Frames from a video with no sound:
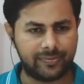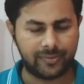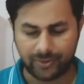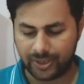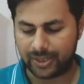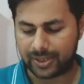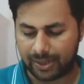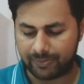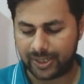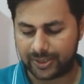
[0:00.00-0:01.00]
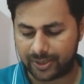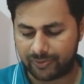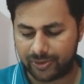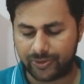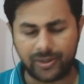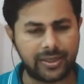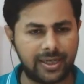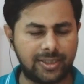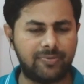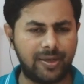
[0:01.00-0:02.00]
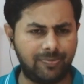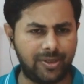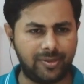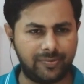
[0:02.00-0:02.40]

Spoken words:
Okay, lambda is equal to what? H by p,